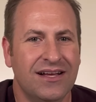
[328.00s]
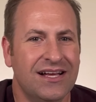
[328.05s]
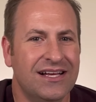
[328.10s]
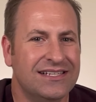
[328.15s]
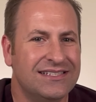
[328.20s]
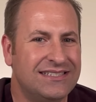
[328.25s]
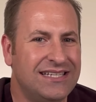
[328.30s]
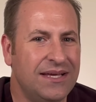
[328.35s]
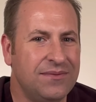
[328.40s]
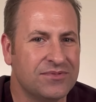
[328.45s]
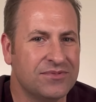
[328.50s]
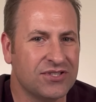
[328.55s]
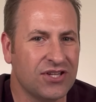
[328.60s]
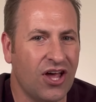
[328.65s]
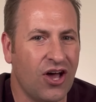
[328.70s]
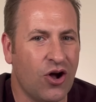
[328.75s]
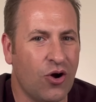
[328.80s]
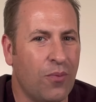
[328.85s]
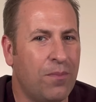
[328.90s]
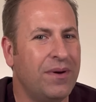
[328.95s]
Seems
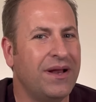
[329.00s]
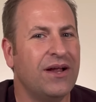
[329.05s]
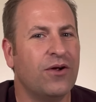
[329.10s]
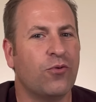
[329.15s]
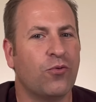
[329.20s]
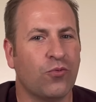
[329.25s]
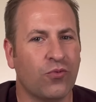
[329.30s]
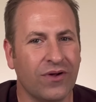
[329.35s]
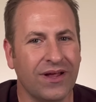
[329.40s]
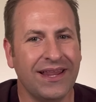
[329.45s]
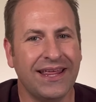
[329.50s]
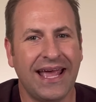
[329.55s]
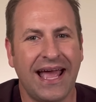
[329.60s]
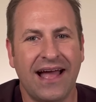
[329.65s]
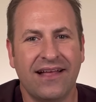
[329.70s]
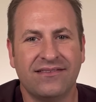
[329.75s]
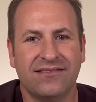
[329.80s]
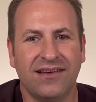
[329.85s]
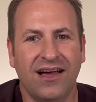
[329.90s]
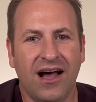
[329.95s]
low, but it really
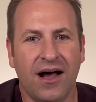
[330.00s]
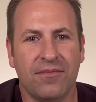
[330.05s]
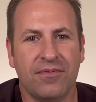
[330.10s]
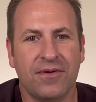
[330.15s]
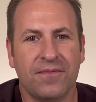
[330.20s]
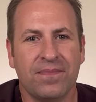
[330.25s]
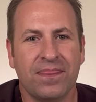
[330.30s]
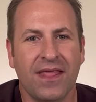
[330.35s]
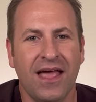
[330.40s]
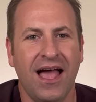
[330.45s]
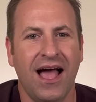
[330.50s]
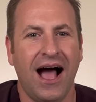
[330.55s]
adds up.